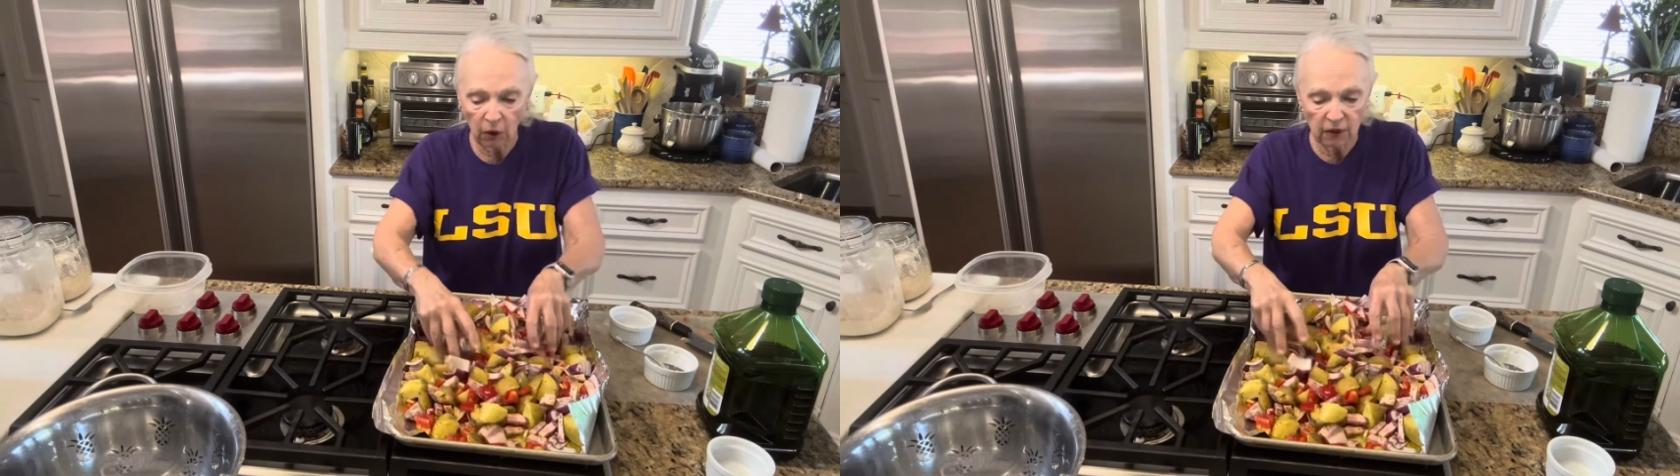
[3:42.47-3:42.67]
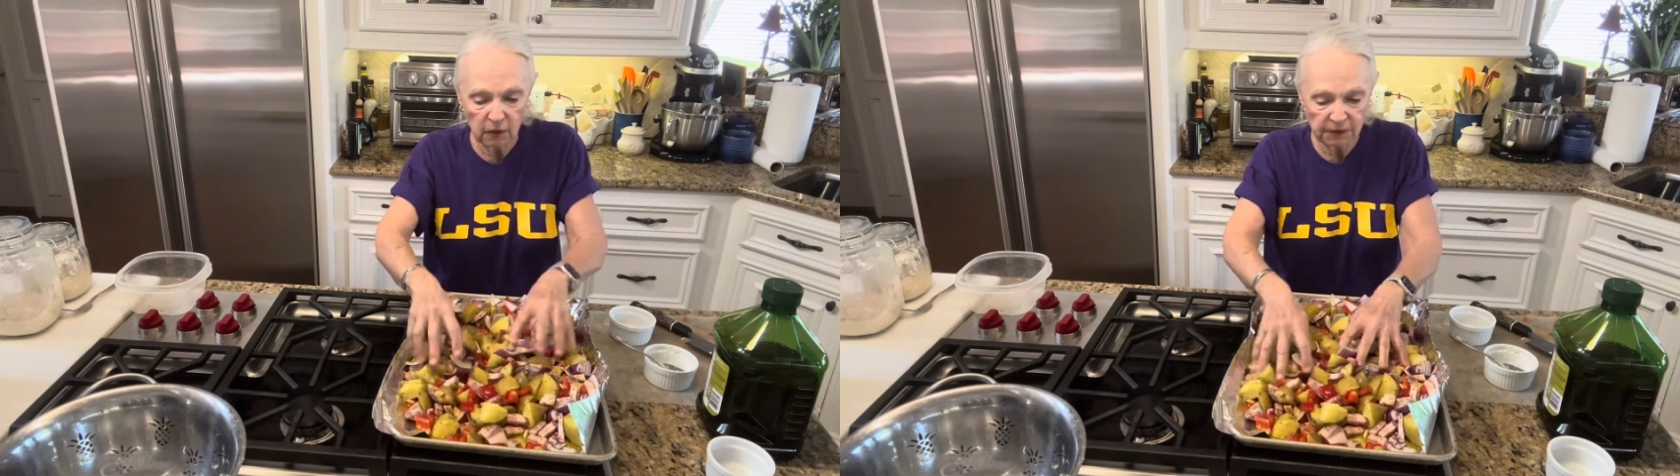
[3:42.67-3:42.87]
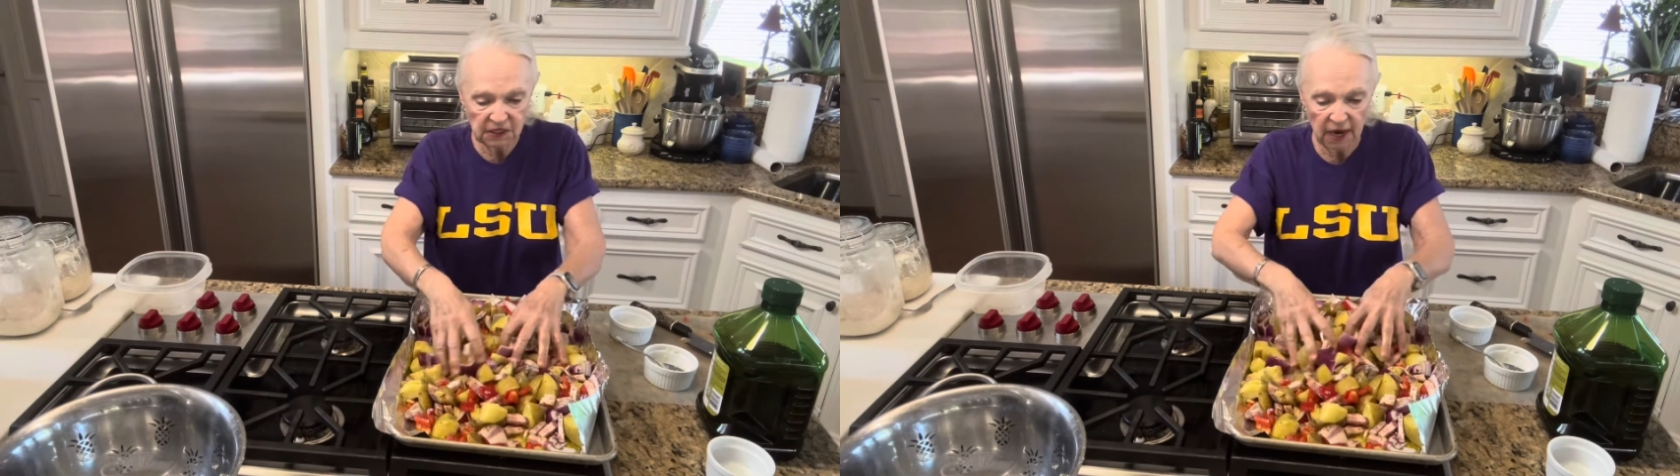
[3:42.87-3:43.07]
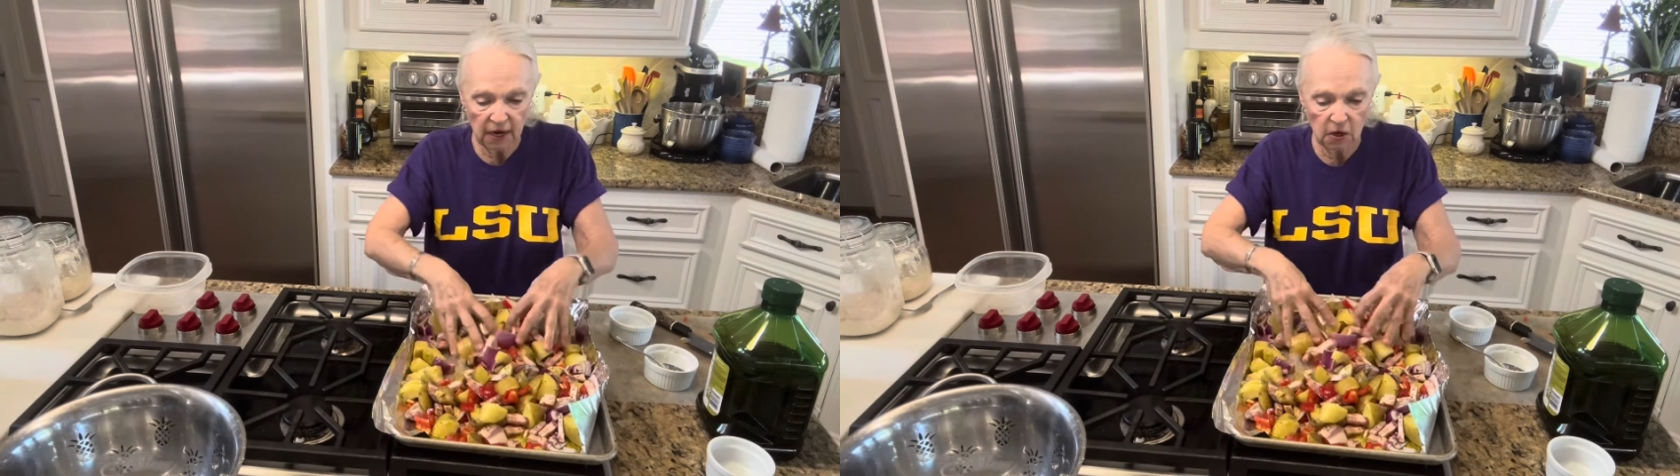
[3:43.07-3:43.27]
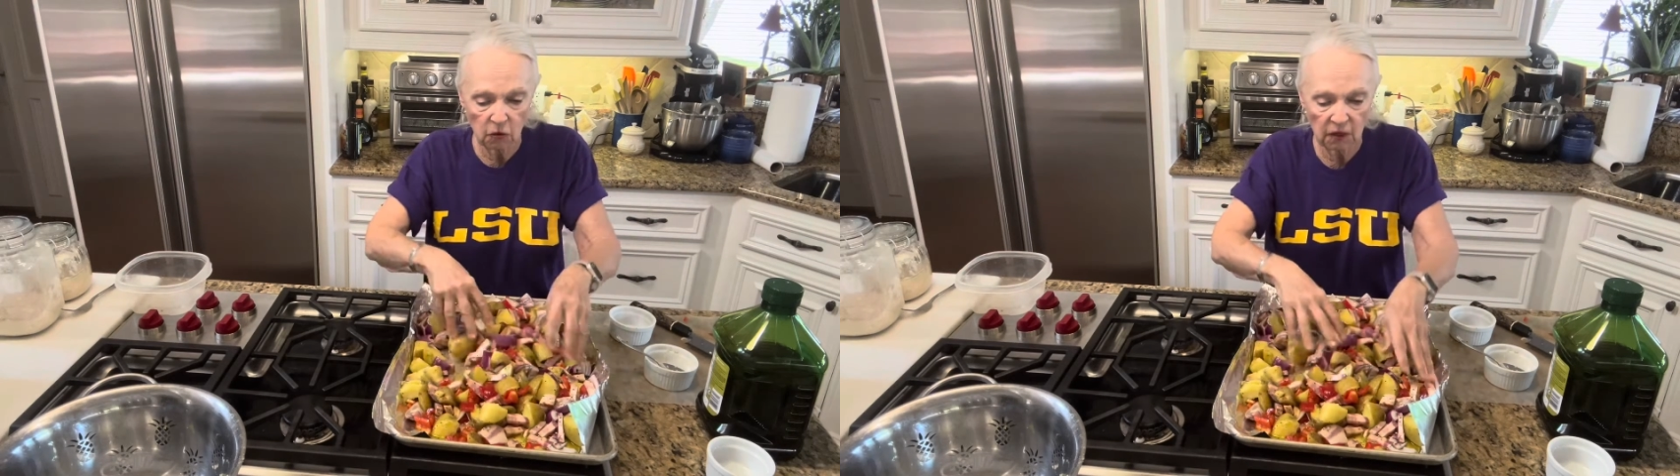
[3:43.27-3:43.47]
of the
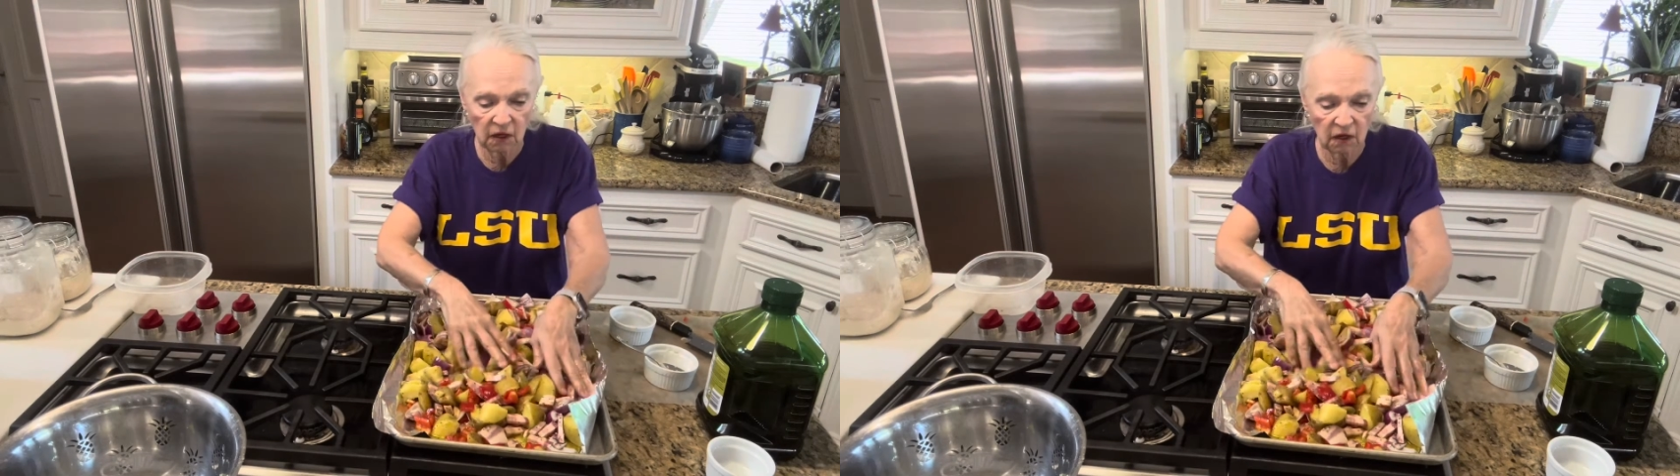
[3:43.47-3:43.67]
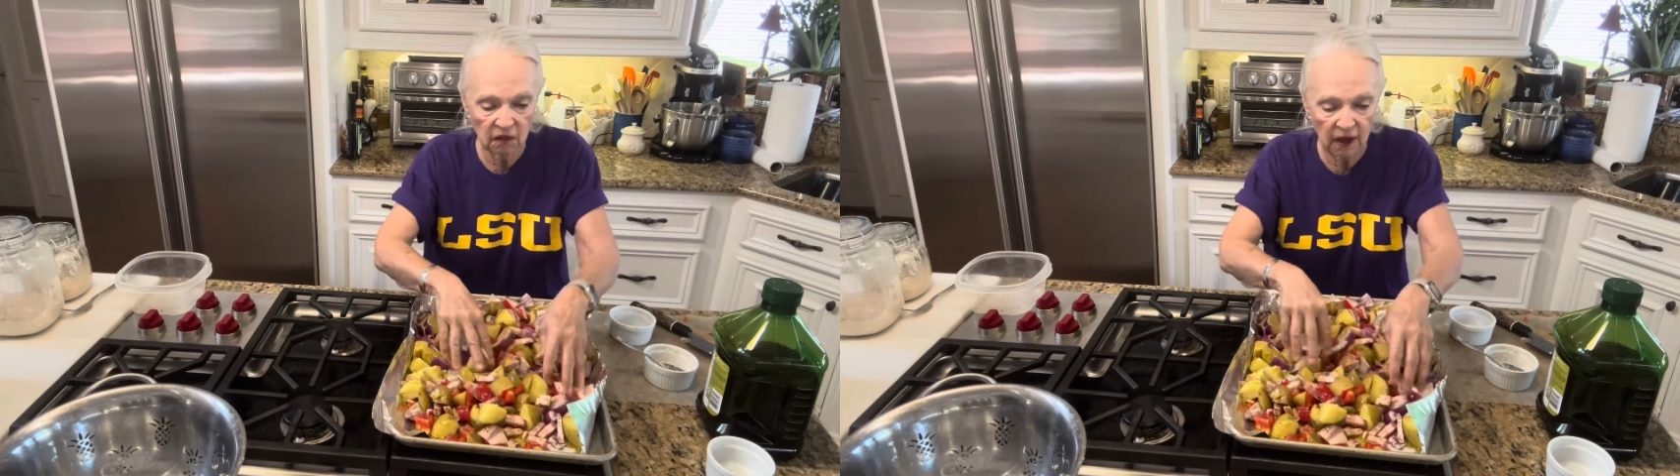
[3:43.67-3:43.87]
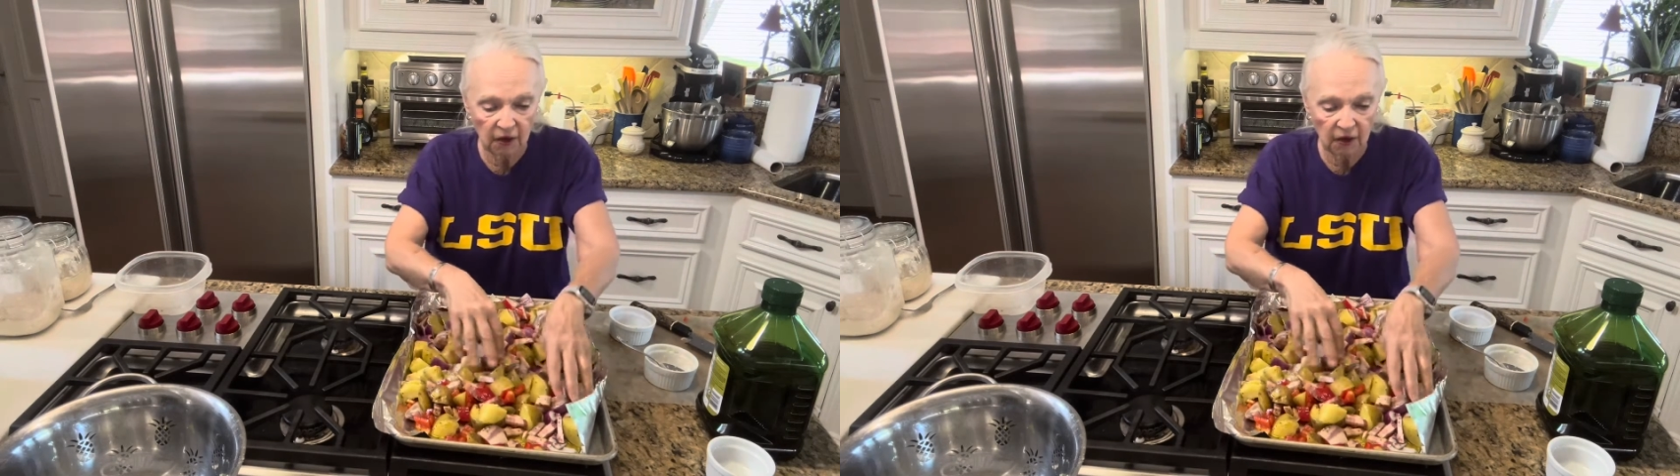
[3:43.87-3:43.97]
potato can get that